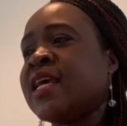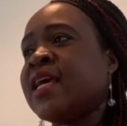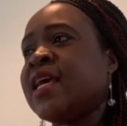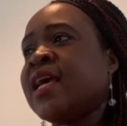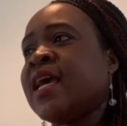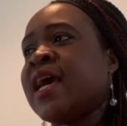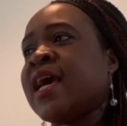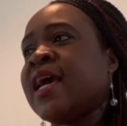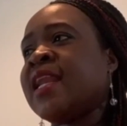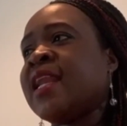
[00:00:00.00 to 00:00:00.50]

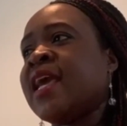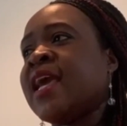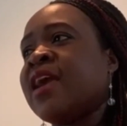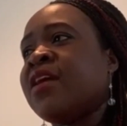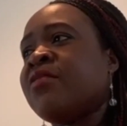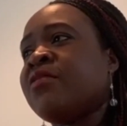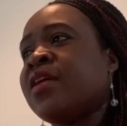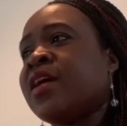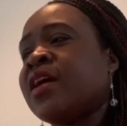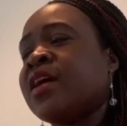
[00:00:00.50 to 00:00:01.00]
an
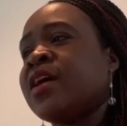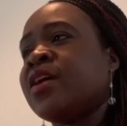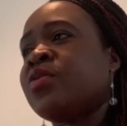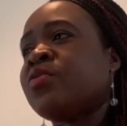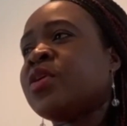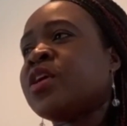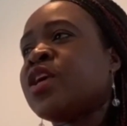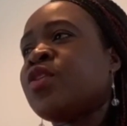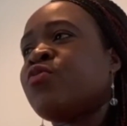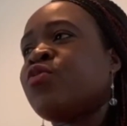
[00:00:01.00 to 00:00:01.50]
area, it will
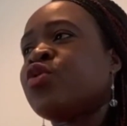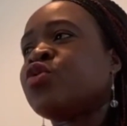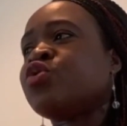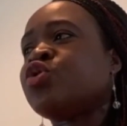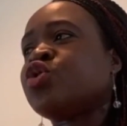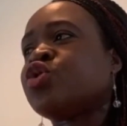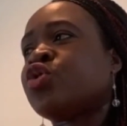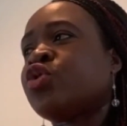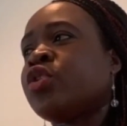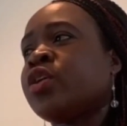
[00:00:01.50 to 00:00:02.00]
give you
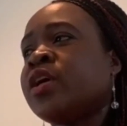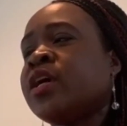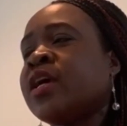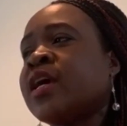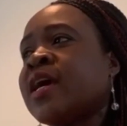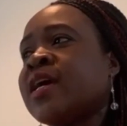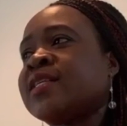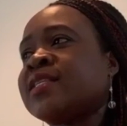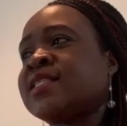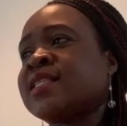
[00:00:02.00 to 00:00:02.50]
joy
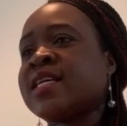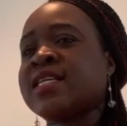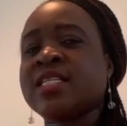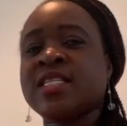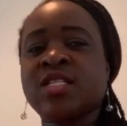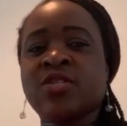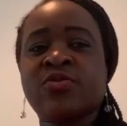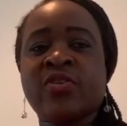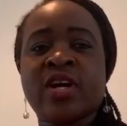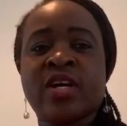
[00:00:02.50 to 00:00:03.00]
and
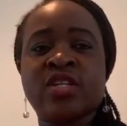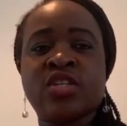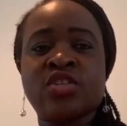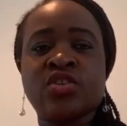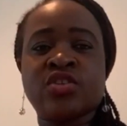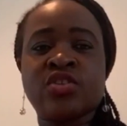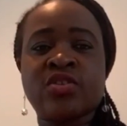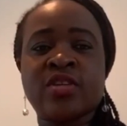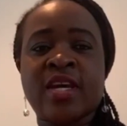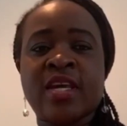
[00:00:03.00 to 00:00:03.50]
satisfaction.
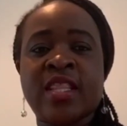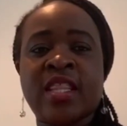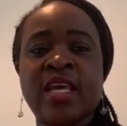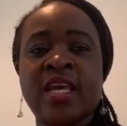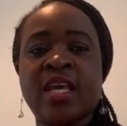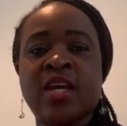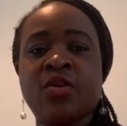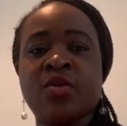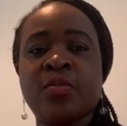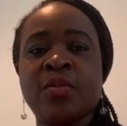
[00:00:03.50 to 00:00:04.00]
So I think it
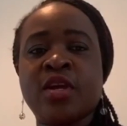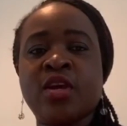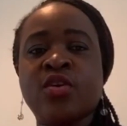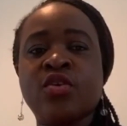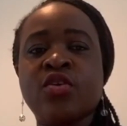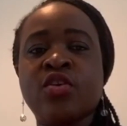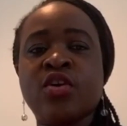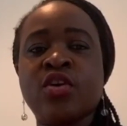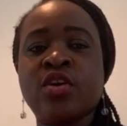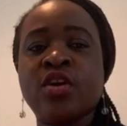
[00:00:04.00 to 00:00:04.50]
will be
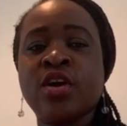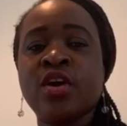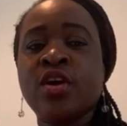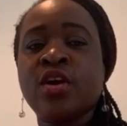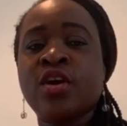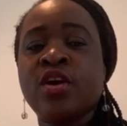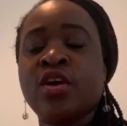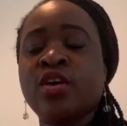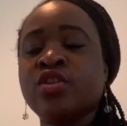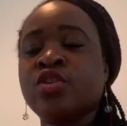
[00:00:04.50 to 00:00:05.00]
good
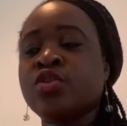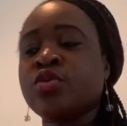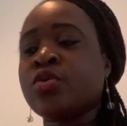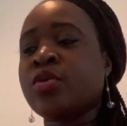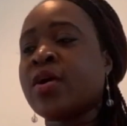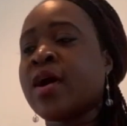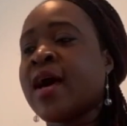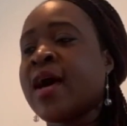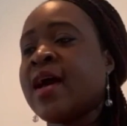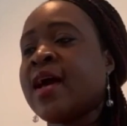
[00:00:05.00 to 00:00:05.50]
to
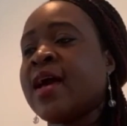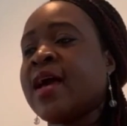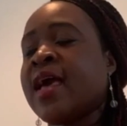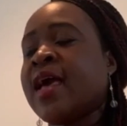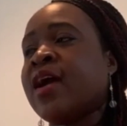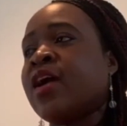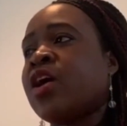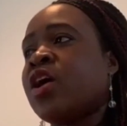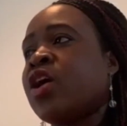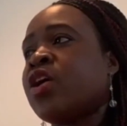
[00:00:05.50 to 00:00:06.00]

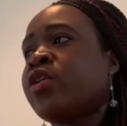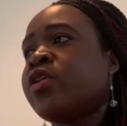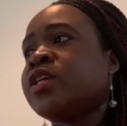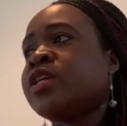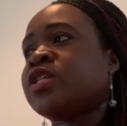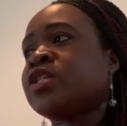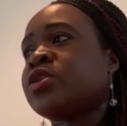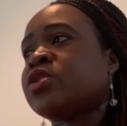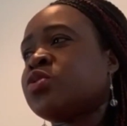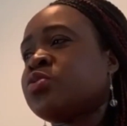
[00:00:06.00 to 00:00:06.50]
encourage
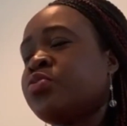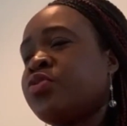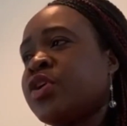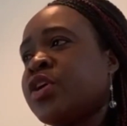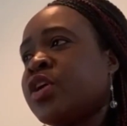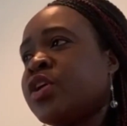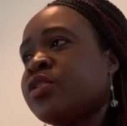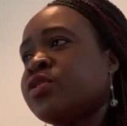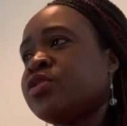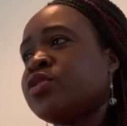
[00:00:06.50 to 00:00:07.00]

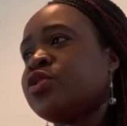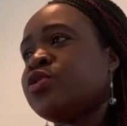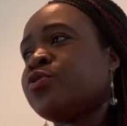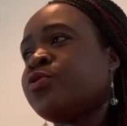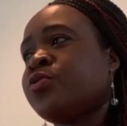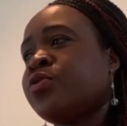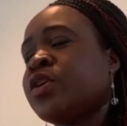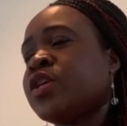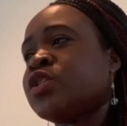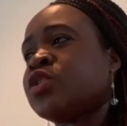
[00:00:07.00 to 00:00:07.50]
entrepreneurs to
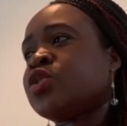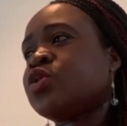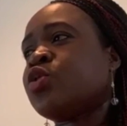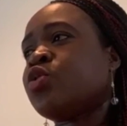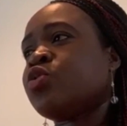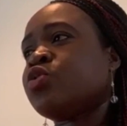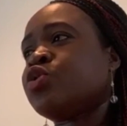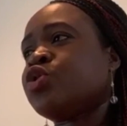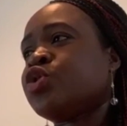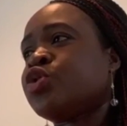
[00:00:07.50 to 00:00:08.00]
first go
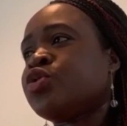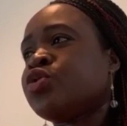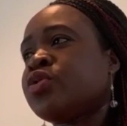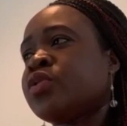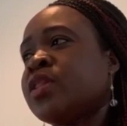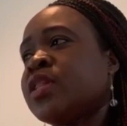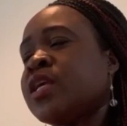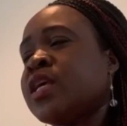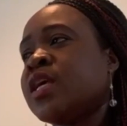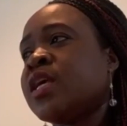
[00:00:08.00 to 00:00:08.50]
through
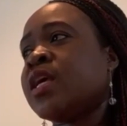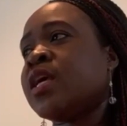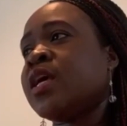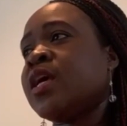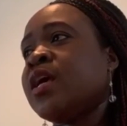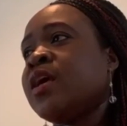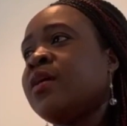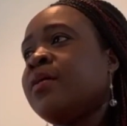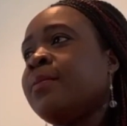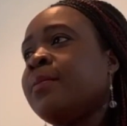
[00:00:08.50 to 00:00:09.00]
the
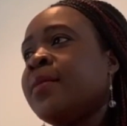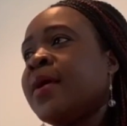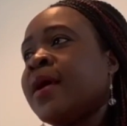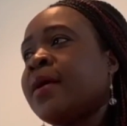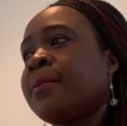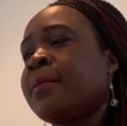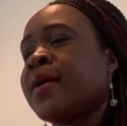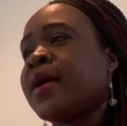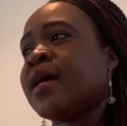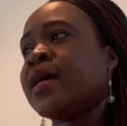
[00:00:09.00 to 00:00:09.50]

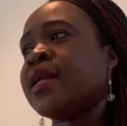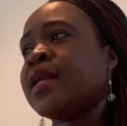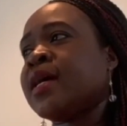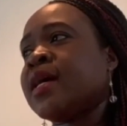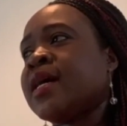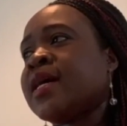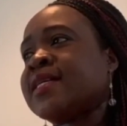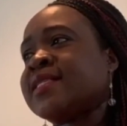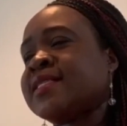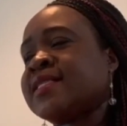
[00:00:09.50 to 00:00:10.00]
Birkman
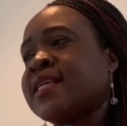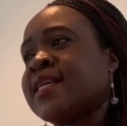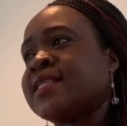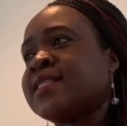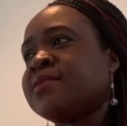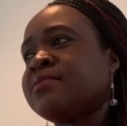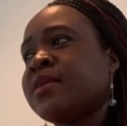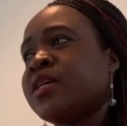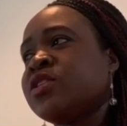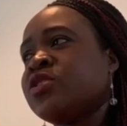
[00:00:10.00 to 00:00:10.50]

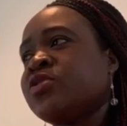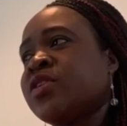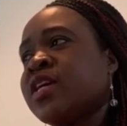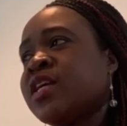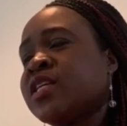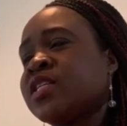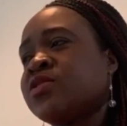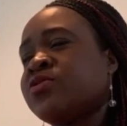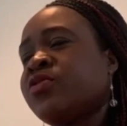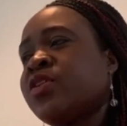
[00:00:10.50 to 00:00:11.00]
assessment to
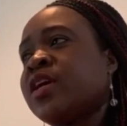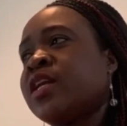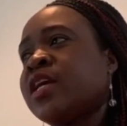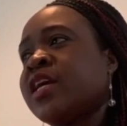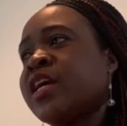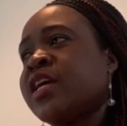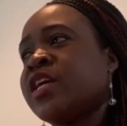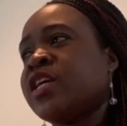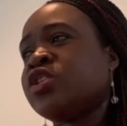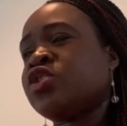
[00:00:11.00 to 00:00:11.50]
identify their
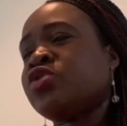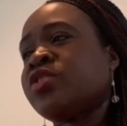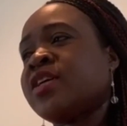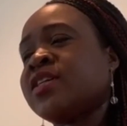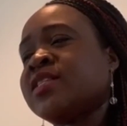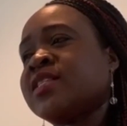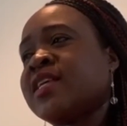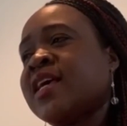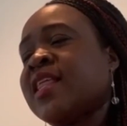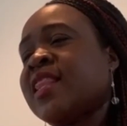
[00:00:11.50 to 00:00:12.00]
interest
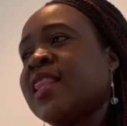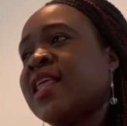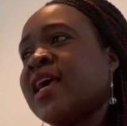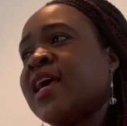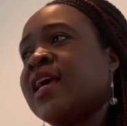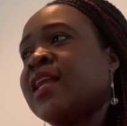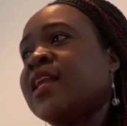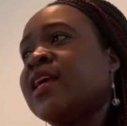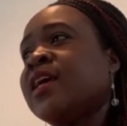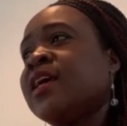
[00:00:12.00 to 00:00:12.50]
and
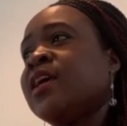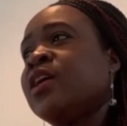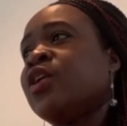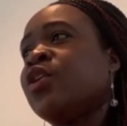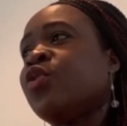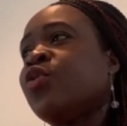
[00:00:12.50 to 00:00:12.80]
then go